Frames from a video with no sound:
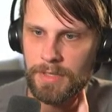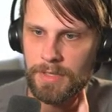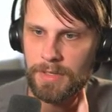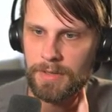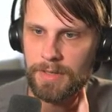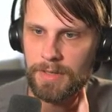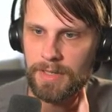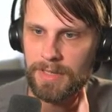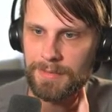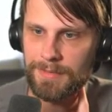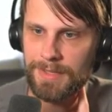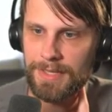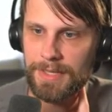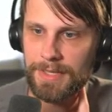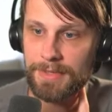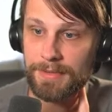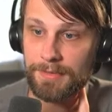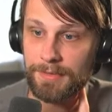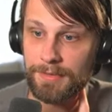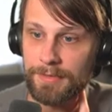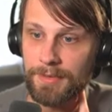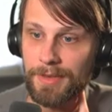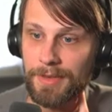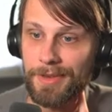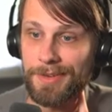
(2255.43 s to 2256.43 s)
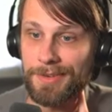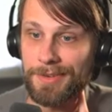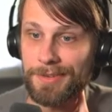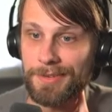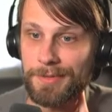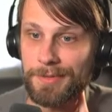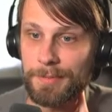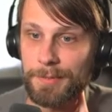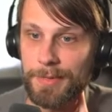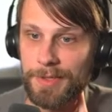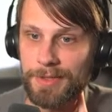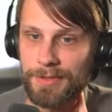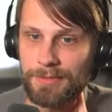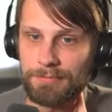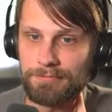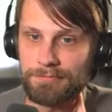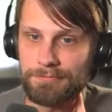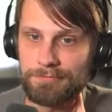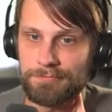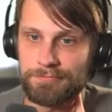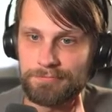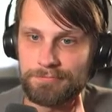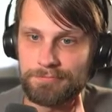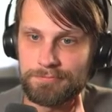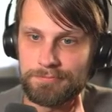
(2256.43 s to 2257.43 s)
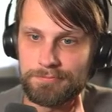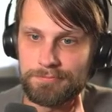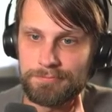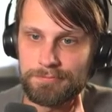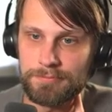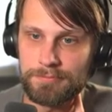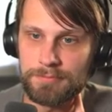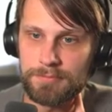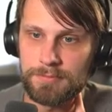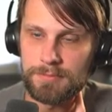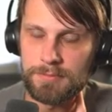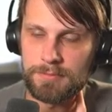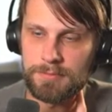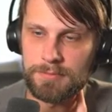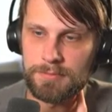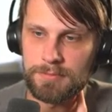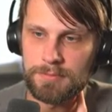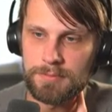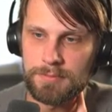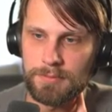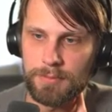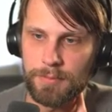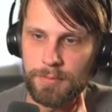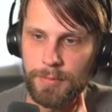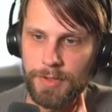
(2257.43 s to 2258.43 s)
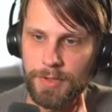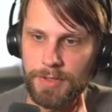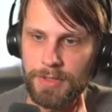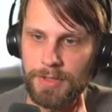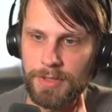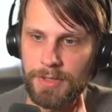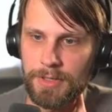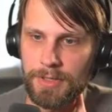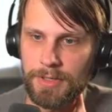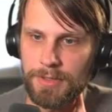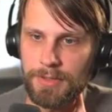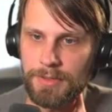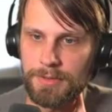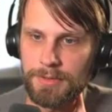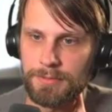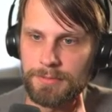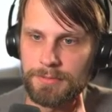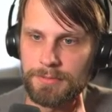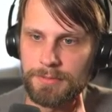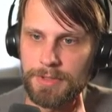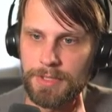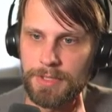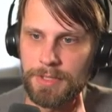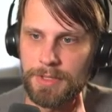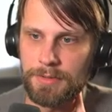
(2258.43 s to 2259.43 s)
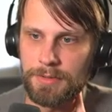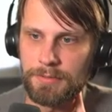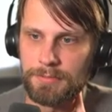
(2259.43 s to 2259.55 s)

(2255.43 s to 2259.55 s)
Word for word: I mean, that sucks, but what are you gonna do, you know?